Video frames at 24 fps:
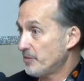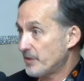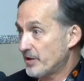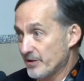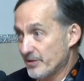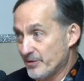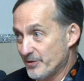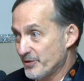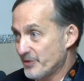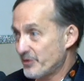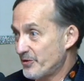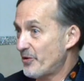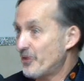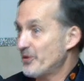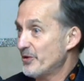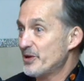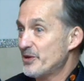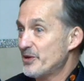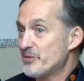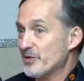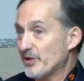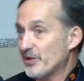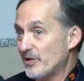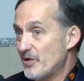because it was only
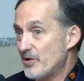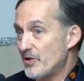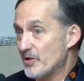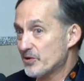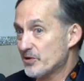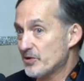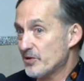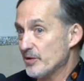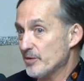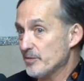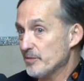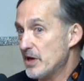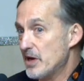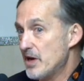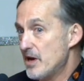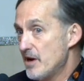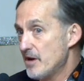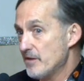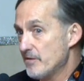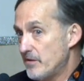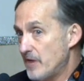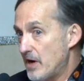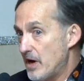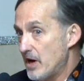with long-term
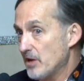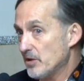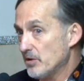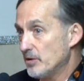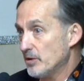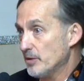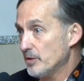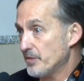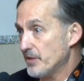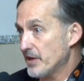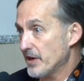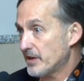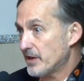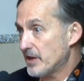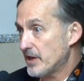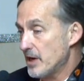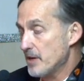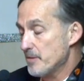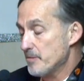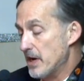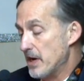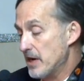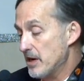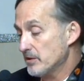follow-up that
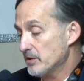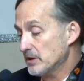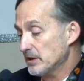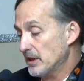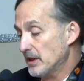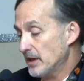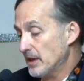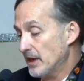came out.